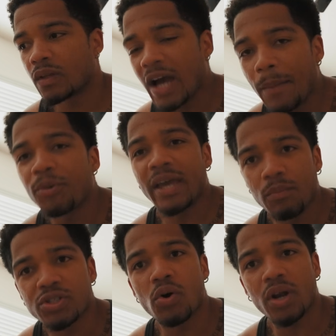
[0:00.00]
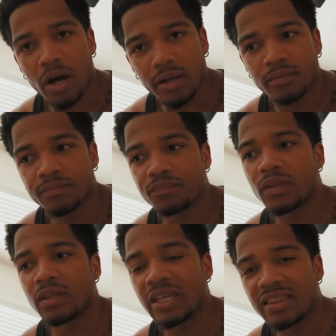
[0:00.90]
comprehend what's going on,
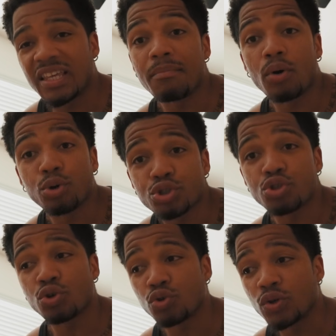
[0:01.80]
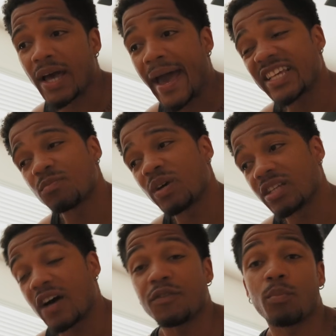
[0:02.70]
get the emotional aspect
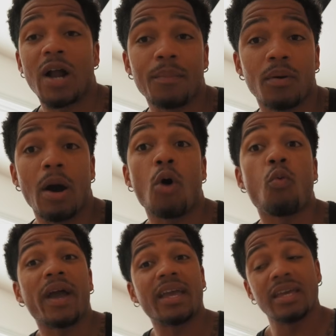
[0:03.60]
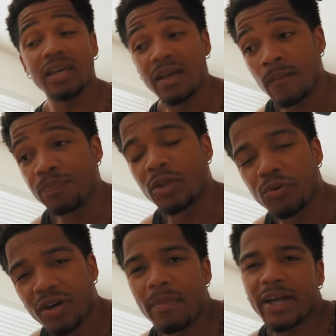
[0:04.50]
of the problem away, then
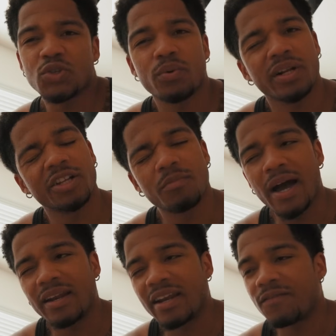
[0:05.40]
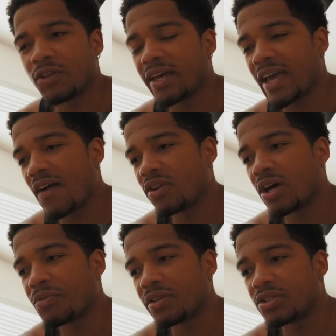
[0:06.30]
you come back to it with a clear mind. And I feel like having a
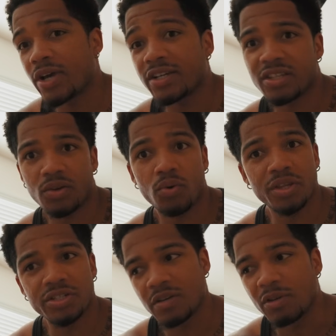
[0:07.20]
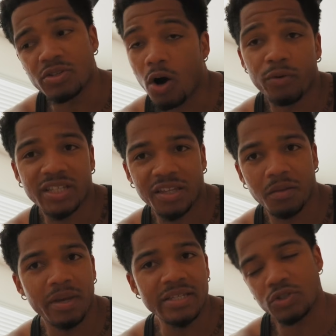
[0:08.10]
healthy distraction, like going to the gym, is always like the
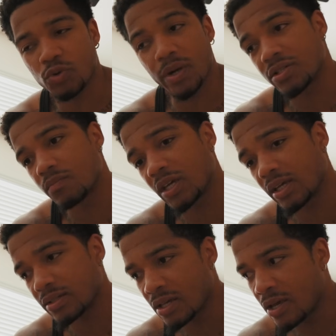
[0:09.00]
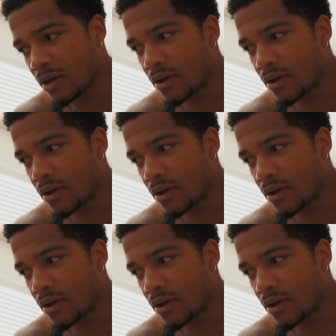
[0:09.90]
best situation because